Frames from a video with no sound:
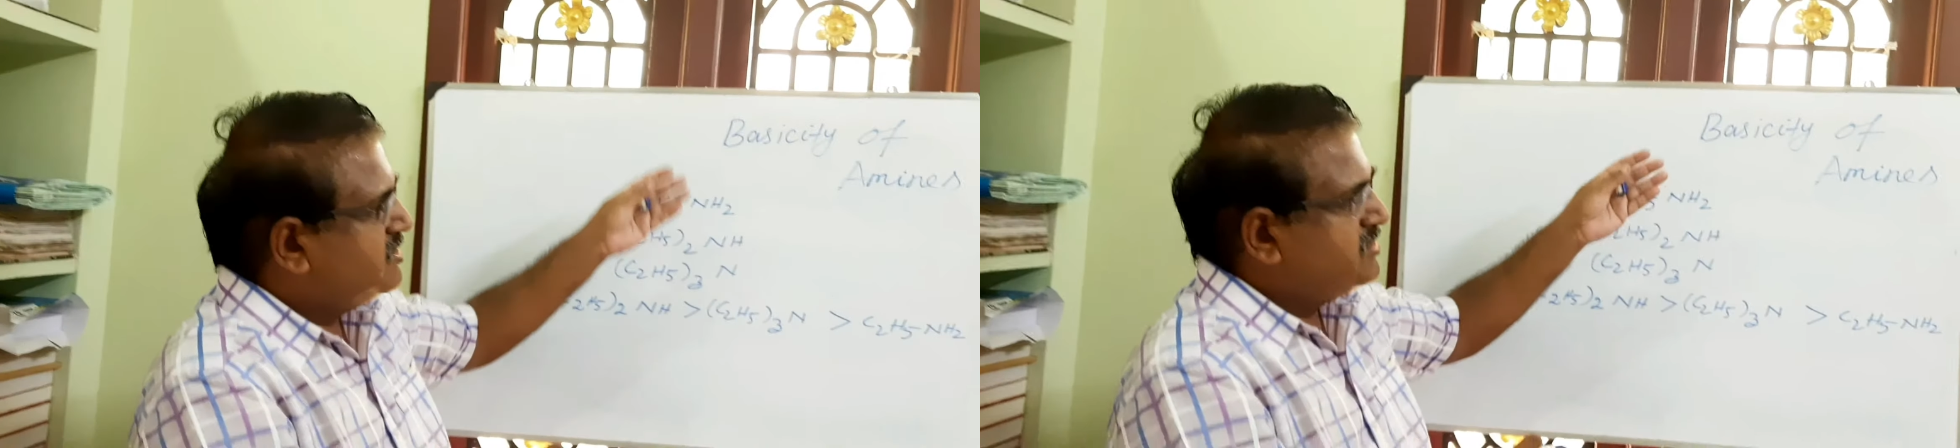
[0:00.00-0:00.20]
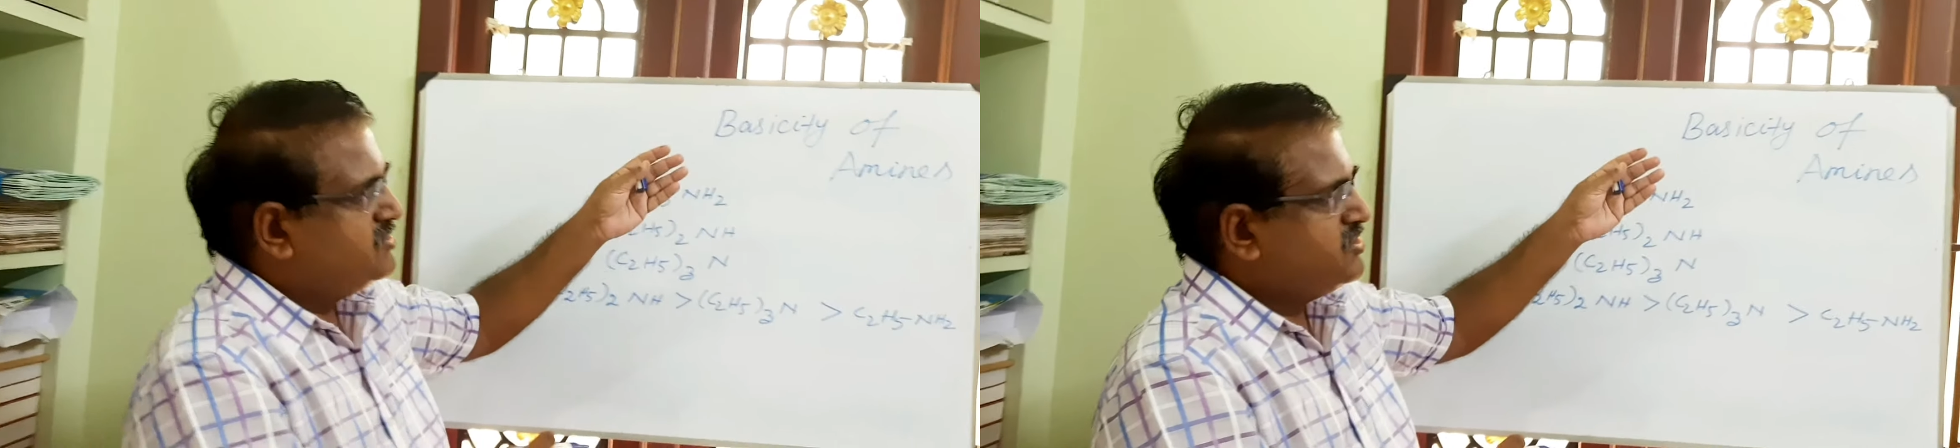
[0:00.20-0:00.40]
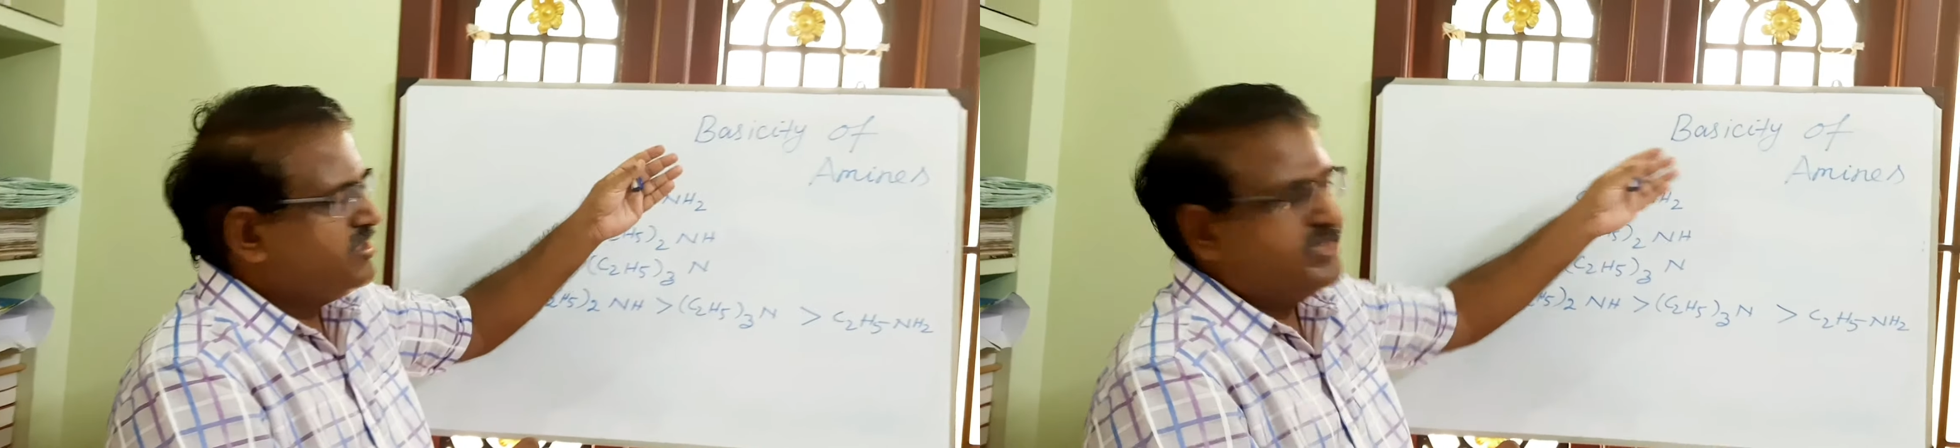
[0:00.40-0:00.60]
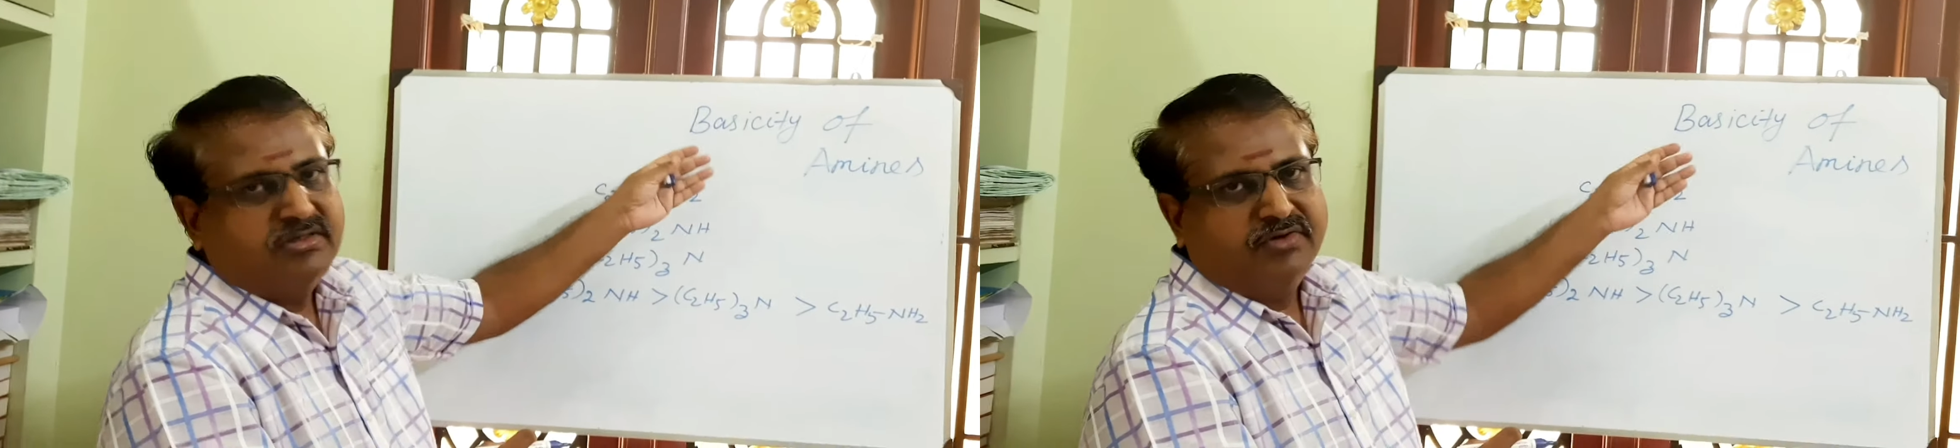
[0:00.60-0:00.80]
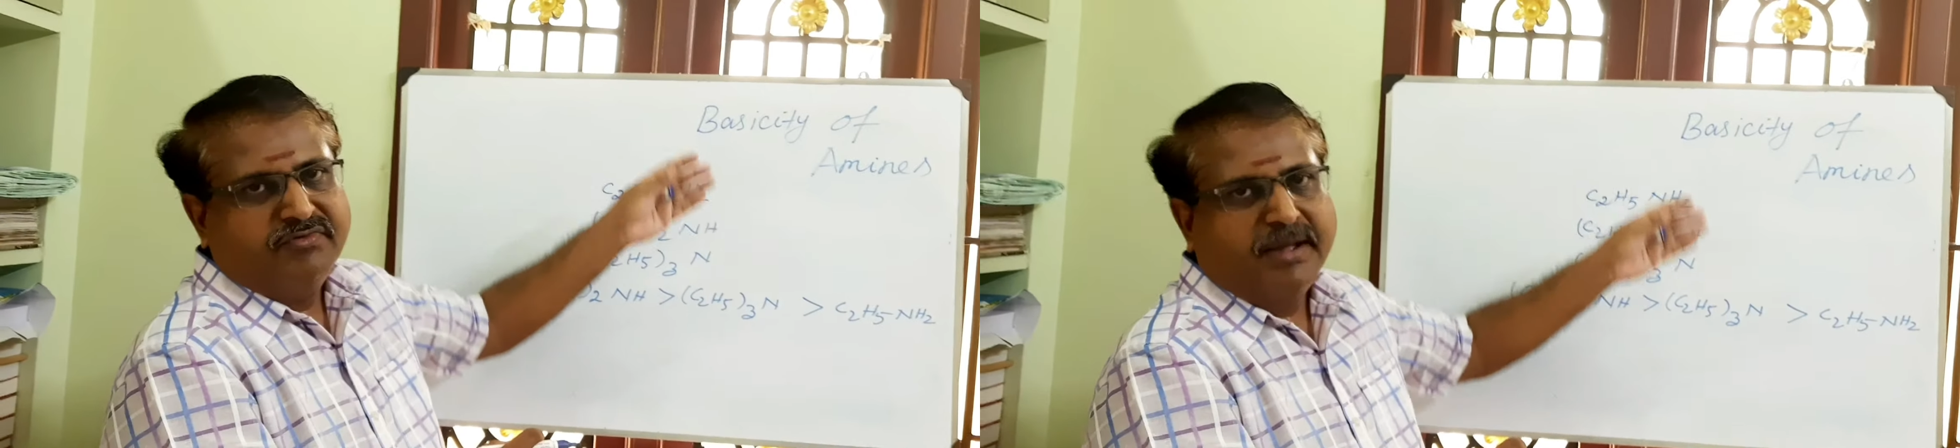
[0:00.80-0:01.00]
strength
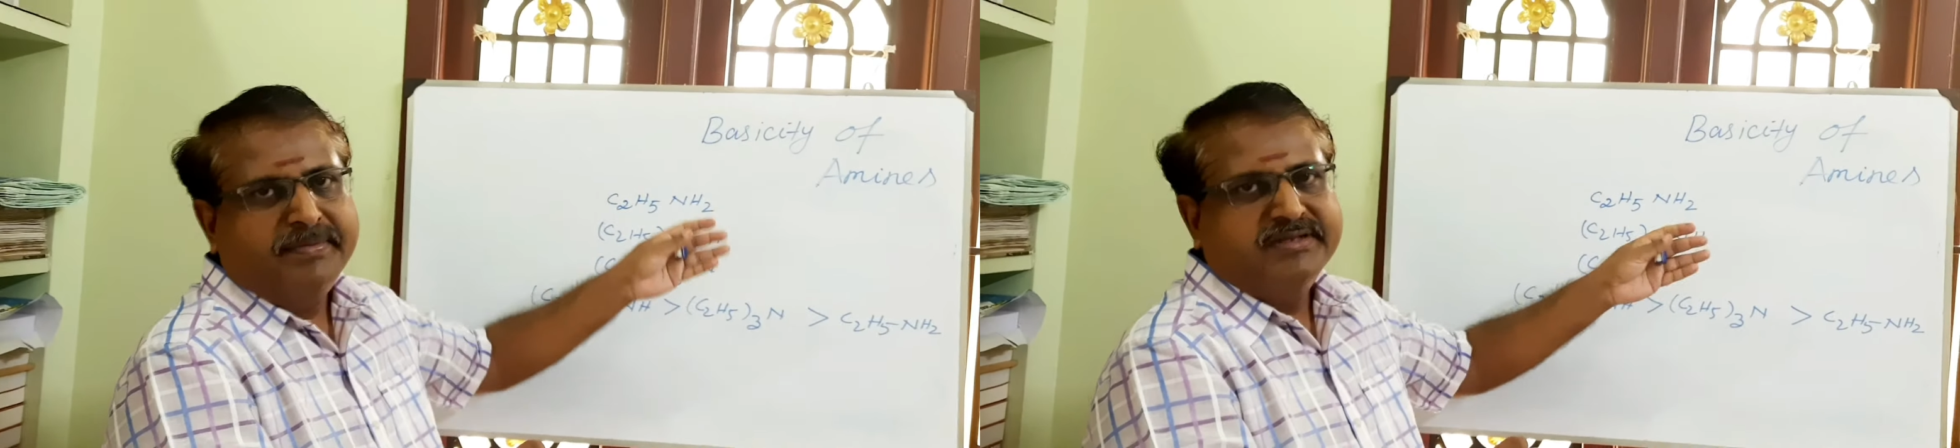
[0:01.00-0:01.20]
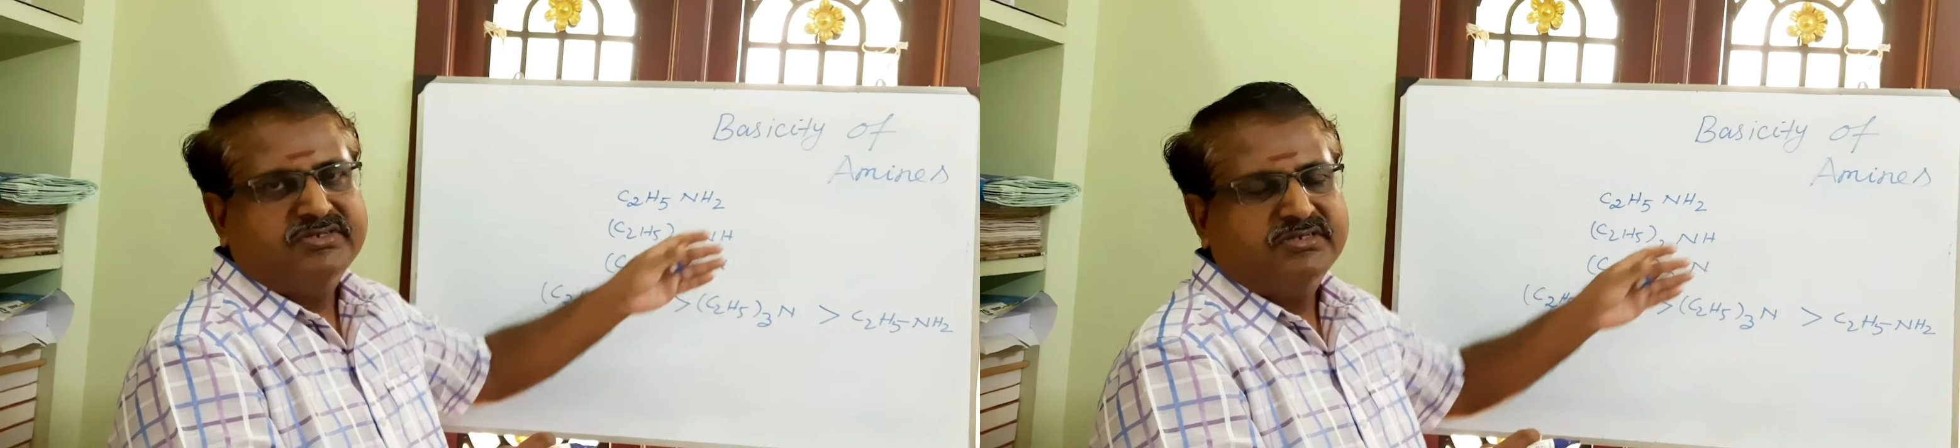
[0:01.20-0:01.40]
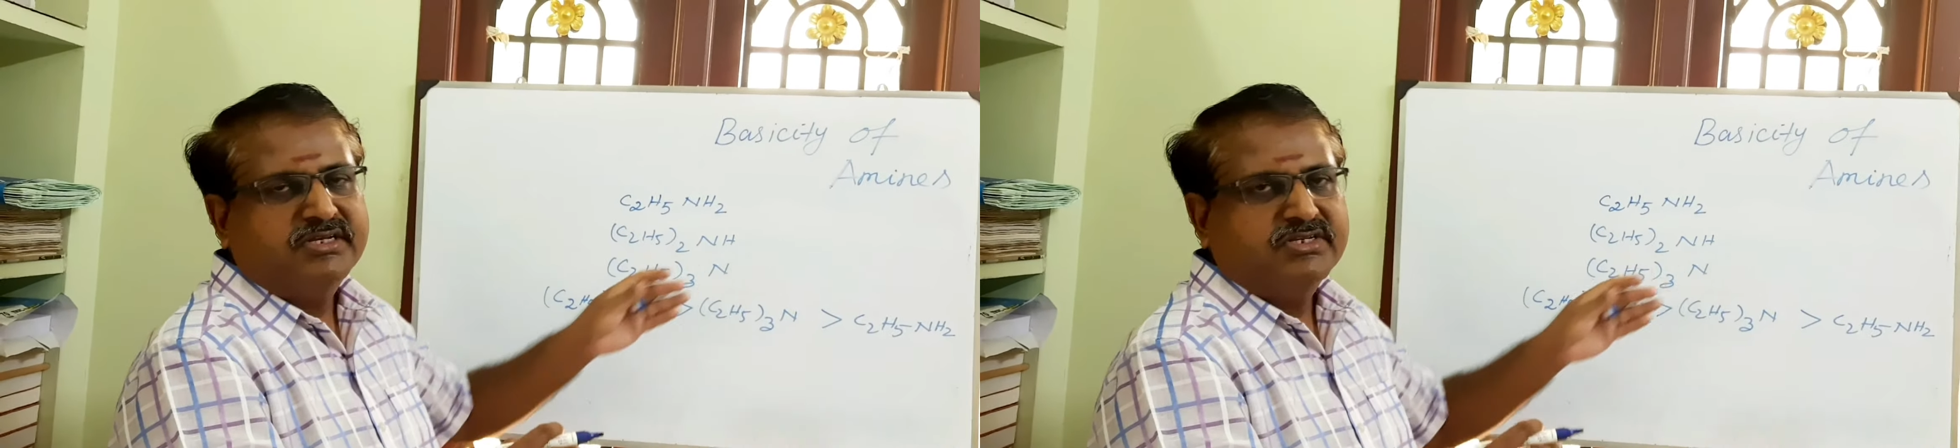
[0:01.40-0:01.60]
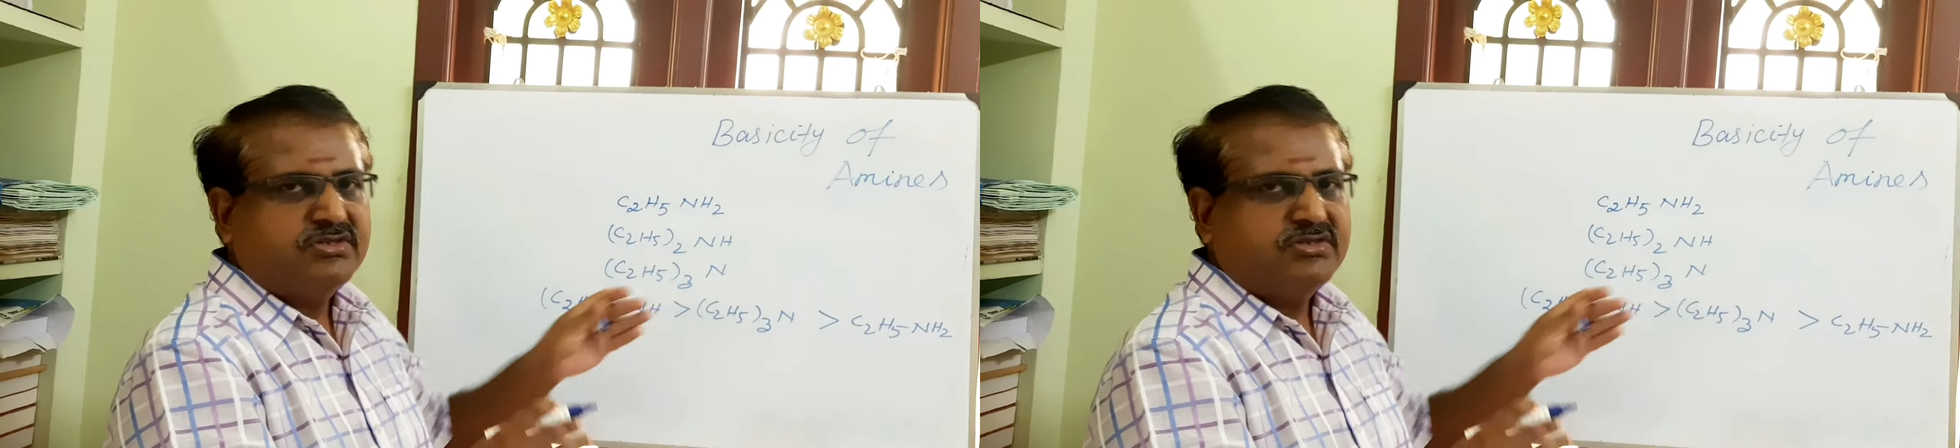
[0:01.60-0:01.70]
of amines is